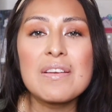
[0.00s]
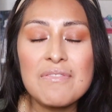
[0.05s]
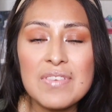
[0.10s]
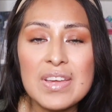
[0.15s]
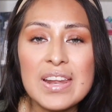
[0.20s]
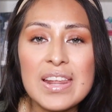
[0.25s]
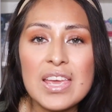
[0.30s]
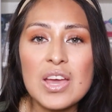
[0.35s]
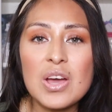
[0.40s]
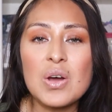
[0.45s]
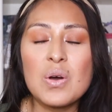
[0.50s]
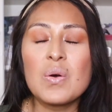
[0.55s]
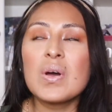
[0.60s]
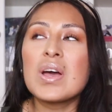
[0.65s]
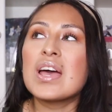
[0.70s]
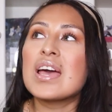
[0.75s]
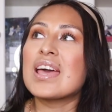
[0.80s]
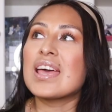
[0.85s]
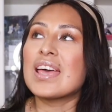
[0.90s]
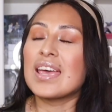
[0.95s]
video.
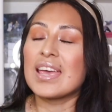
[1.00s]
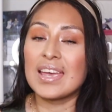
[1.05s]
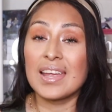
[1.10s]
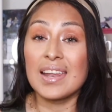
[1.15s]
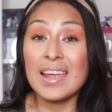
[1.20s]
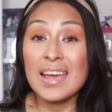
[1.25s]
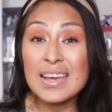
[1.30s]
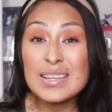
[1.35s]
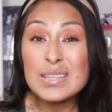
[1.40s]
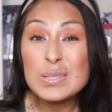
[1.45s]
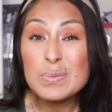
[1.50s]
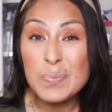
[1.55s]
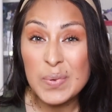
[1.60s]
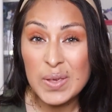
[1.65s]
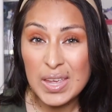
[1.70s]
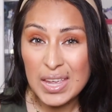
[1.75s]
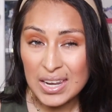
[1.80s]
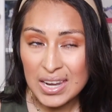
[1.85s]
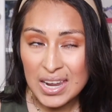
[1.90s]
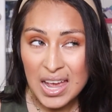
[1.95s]
It has
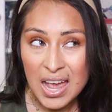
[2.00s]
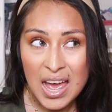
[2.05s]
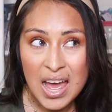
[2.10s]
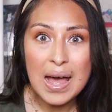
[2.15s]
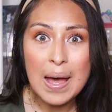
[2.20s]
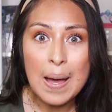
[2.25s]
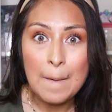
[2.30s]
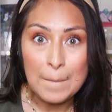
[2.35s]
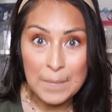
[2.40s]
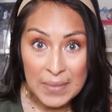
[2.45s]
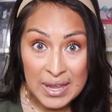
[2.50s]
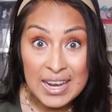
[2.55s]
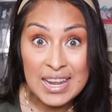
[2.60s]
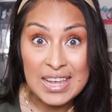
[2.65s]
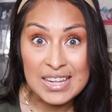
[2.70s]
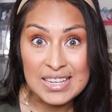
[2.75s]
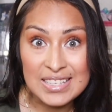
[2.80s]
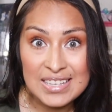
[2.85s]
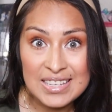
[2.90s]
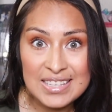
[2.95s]
been a
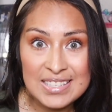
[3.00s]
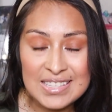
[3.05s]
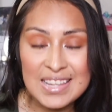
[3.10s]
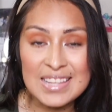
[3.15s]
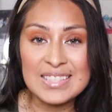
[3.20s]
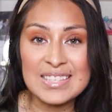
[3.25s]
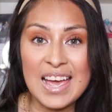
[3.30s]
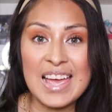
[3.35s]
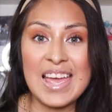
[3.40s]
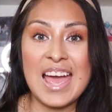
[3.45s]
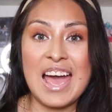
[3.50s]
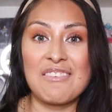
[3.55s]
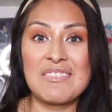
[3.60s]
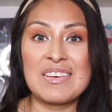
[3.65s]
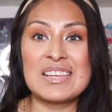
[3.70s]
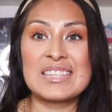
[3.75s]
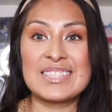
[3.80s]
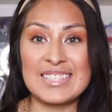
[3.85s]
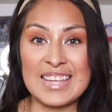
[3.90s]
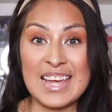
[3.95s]
minute since I have
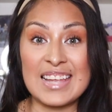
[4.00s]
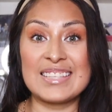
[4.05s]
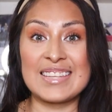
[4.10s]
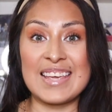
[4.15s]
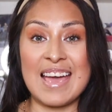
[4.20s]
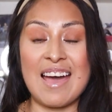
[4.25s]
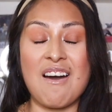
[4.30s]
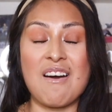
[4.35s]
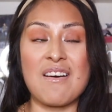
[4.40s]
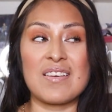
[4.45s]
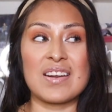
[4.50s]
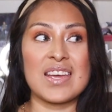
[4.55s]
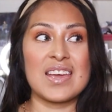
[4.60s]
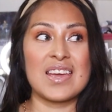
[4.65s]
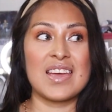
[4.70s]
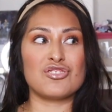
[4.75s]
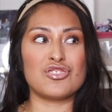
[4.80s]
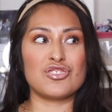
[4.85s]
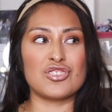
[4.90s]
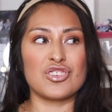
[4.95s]
sat down
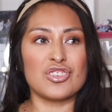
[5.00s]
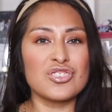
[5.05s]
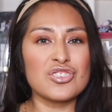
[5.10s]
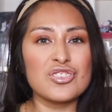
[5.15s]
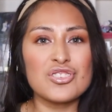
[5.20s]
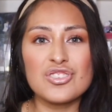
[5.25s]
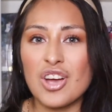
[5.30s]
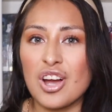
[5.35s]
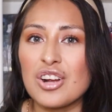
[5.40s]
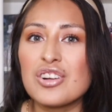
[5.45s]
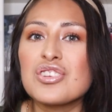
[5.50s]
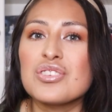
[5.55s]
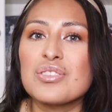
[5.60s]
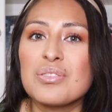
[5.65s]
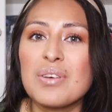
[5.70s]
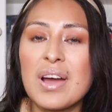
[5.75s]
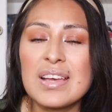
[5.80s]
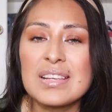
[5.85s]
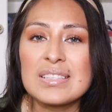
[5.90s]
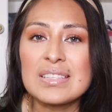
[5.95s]
just to talk to you
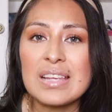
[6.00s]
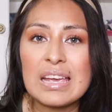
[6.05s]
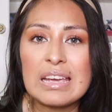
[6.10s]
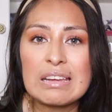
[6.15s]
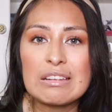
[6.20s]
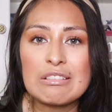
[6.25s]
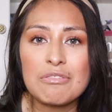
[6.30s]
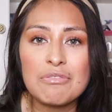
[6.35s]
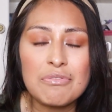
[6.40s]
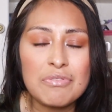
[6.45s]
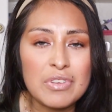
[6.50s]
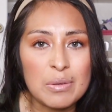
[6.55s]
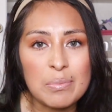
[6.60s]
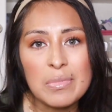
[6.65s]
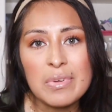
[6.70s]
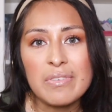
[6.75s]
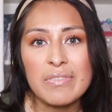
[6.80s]
guys and film a